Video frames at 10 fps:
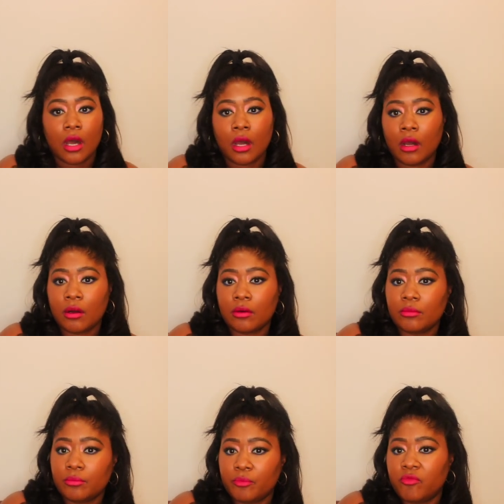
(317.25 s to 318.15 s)

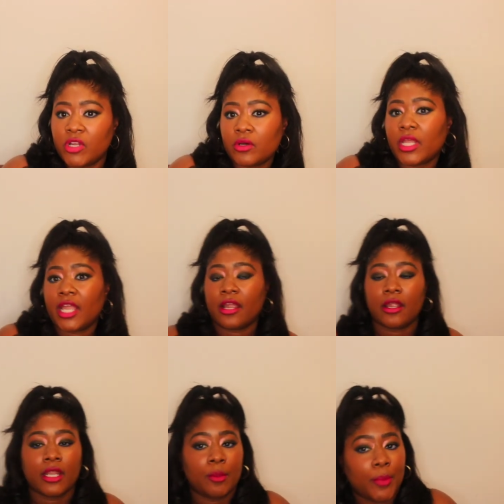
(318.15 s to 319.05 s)
um, real
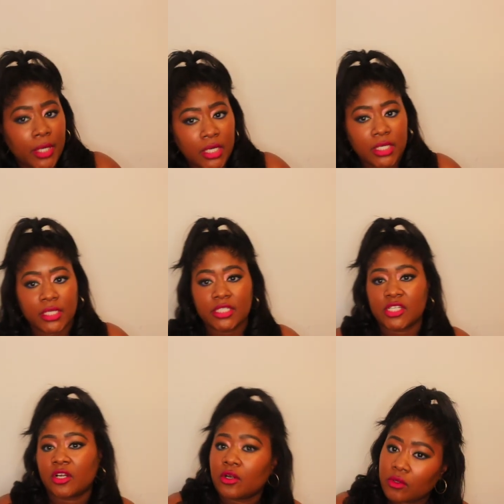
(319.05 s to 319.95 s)
hair in a bun
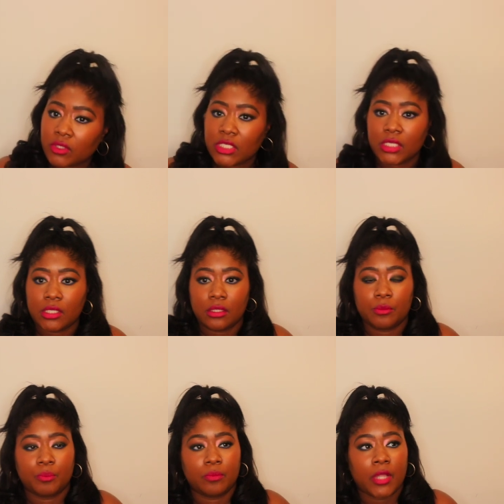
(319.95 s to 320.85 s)
It's a
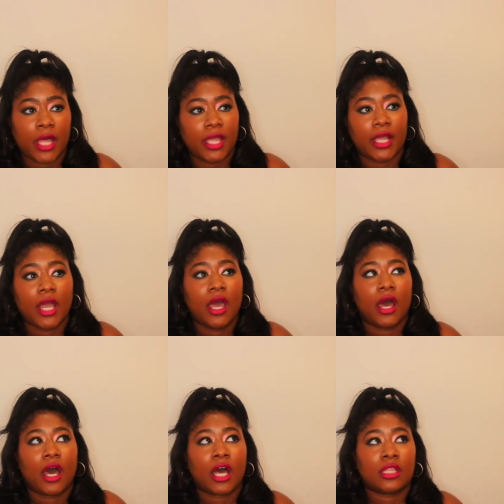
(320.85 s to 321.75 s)
curly. Like
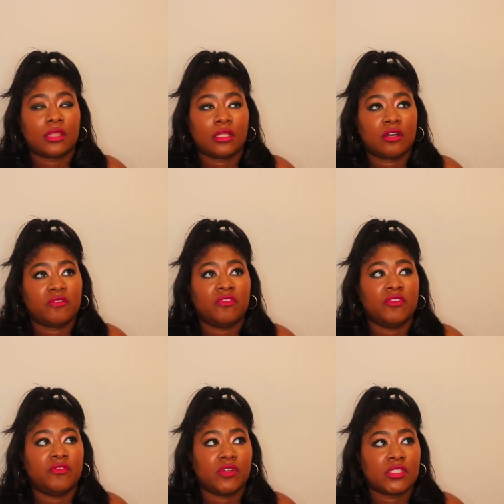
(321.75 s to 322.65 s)
I love
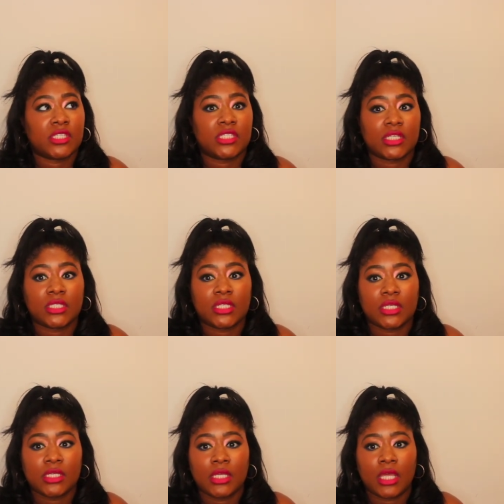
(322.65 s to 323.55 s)
the
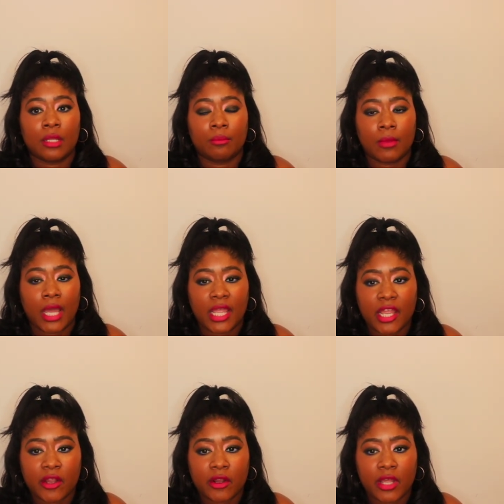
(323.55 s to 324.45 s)
versatility in my
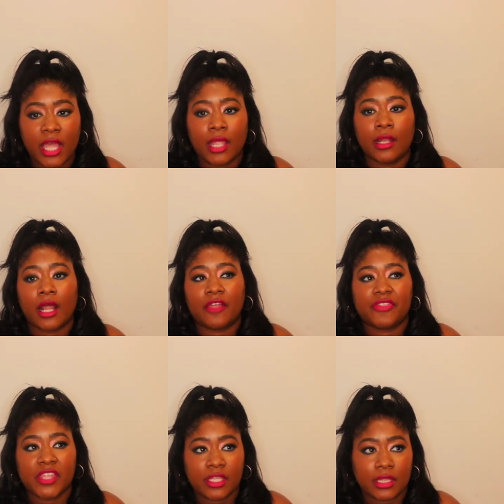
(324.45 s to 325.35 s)
hair and I
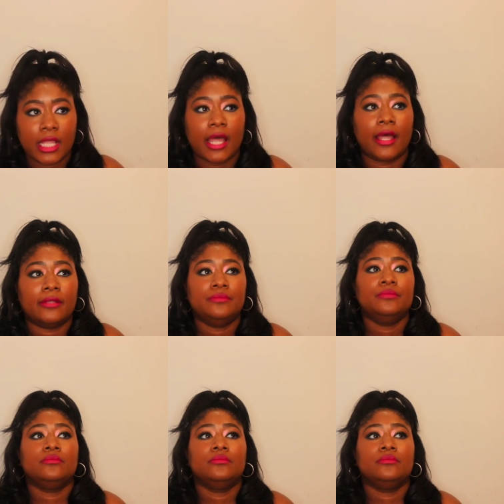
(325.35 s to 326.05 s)
think that